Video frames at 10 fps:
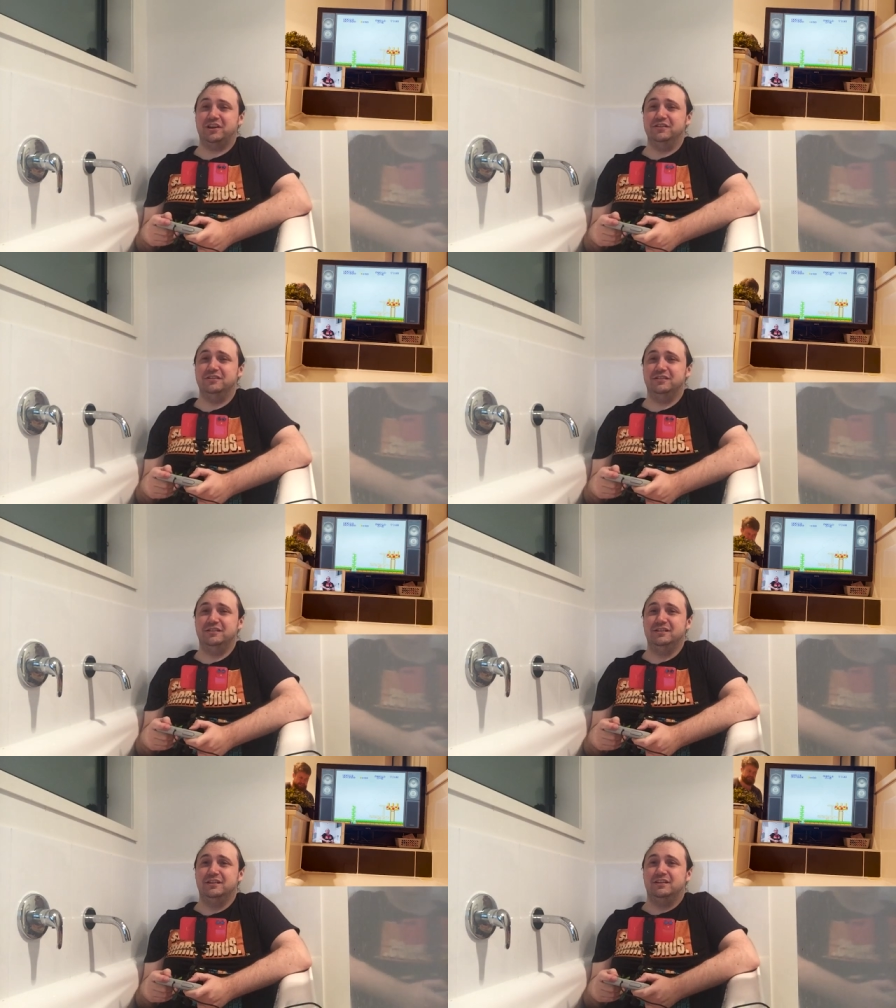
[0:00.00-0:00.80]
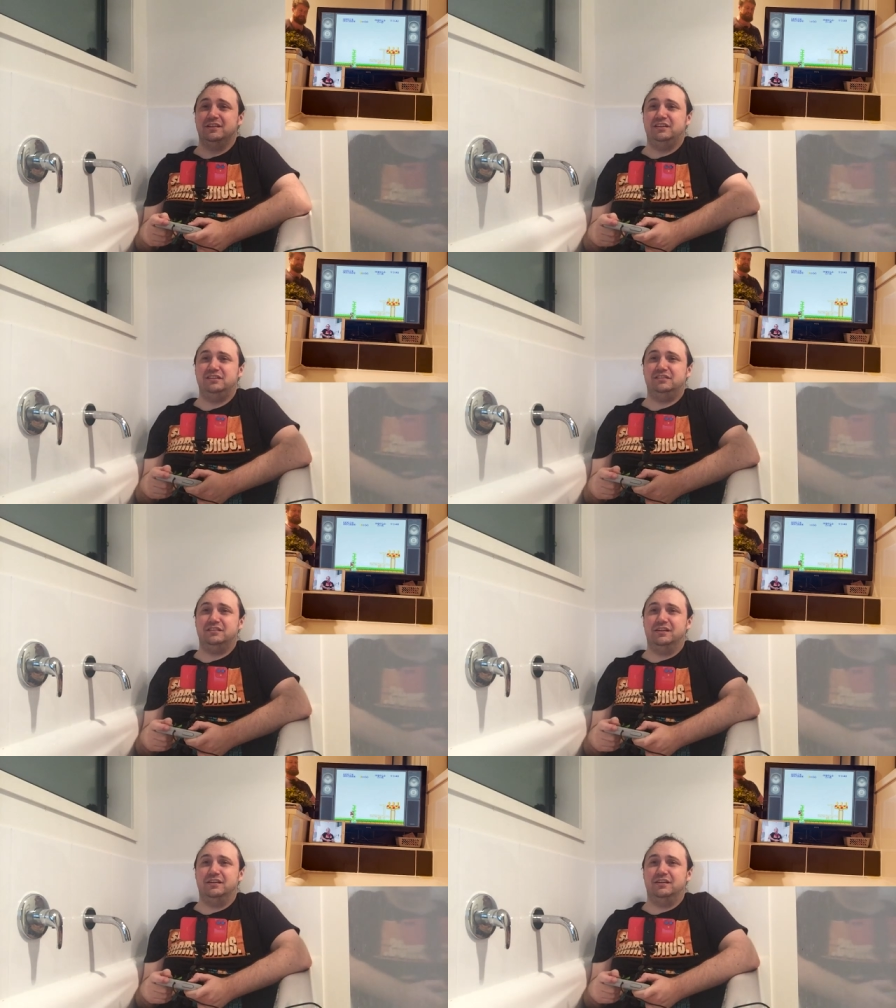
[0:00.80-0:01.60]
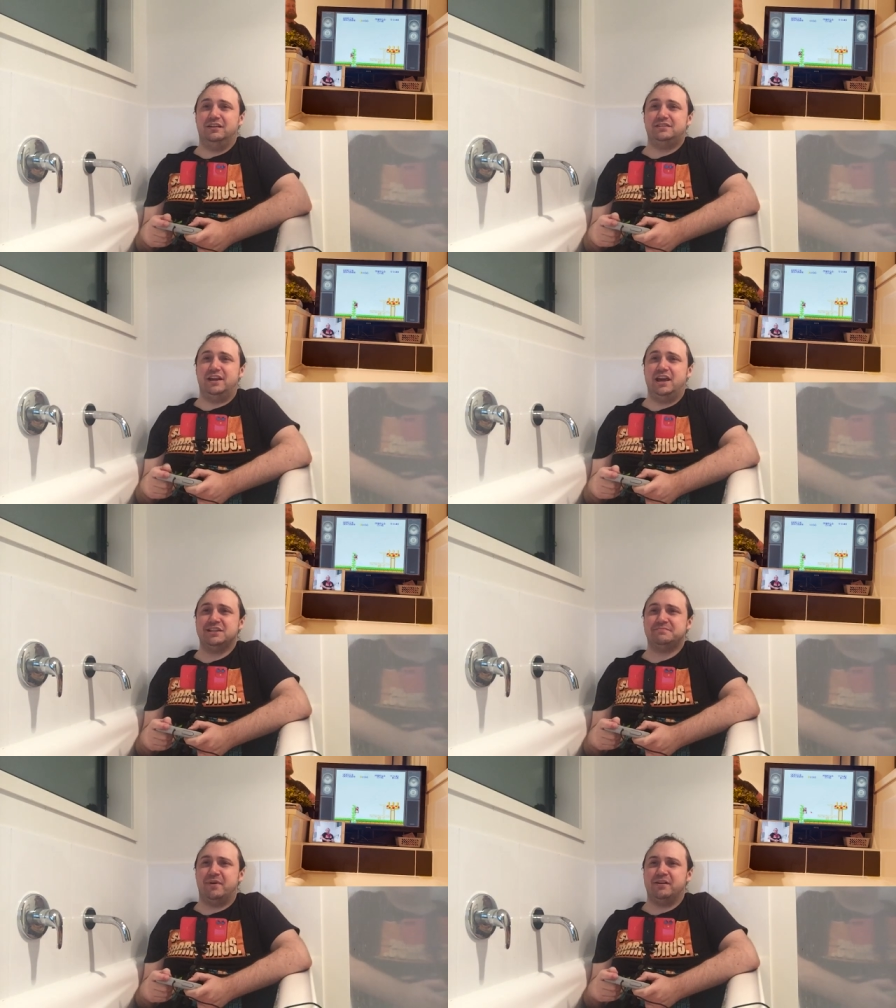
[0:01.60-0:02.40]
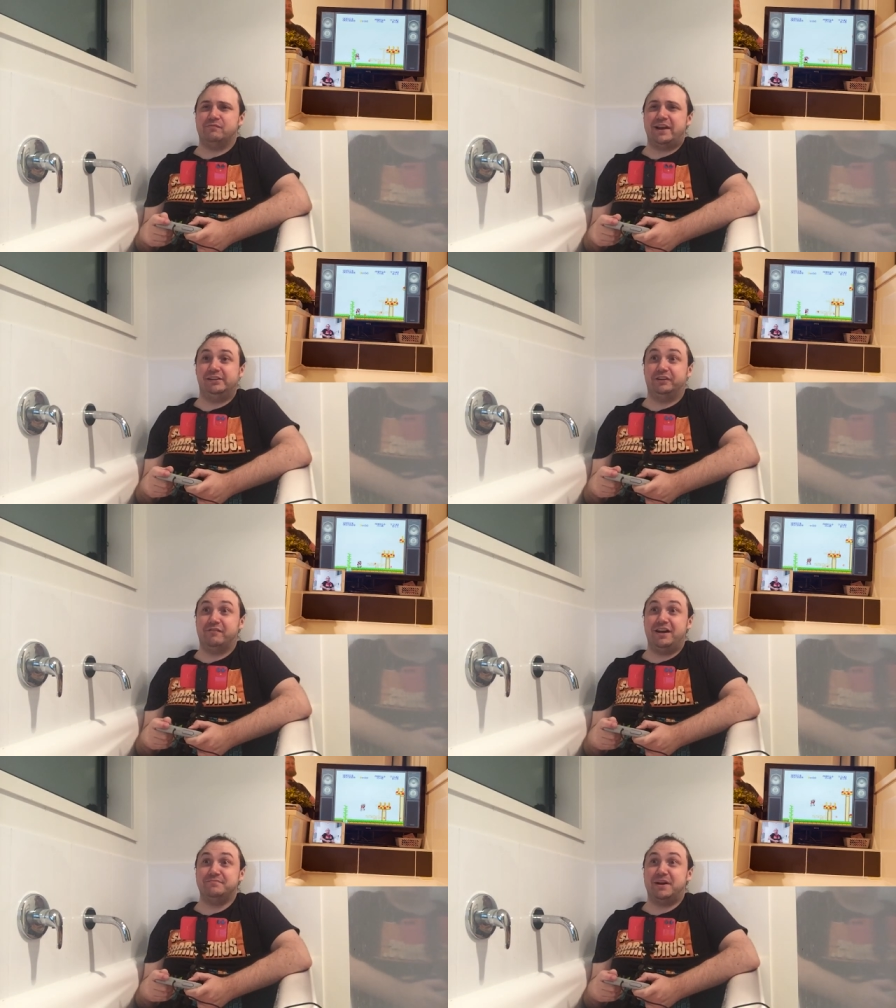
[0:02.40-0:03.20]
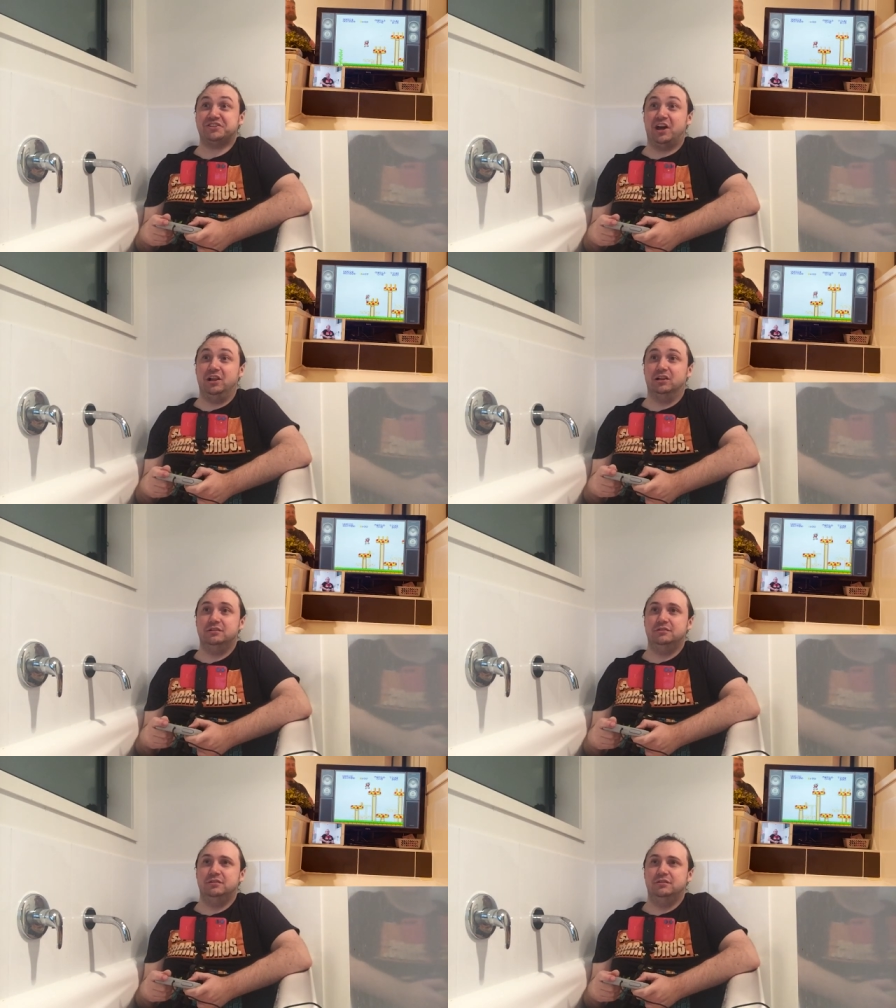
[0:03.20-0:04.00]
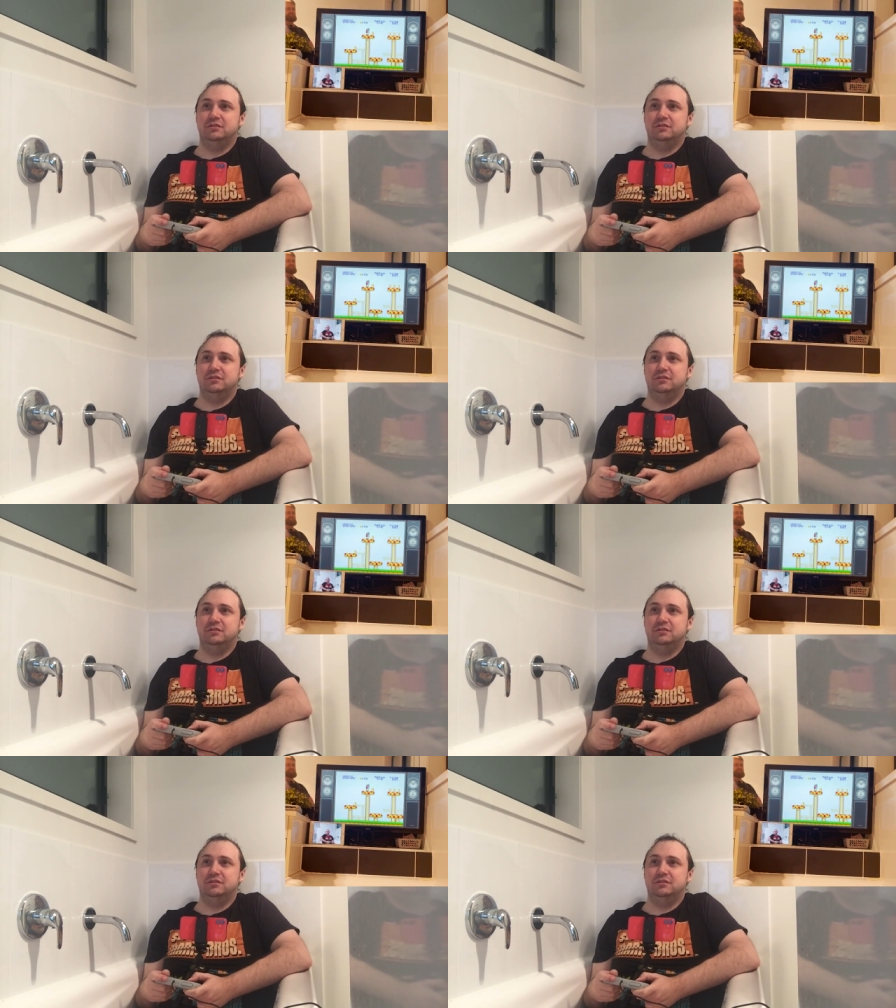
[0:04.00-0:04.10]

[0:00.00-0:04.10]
Thank you. It's enhanced by rattling around in my skull.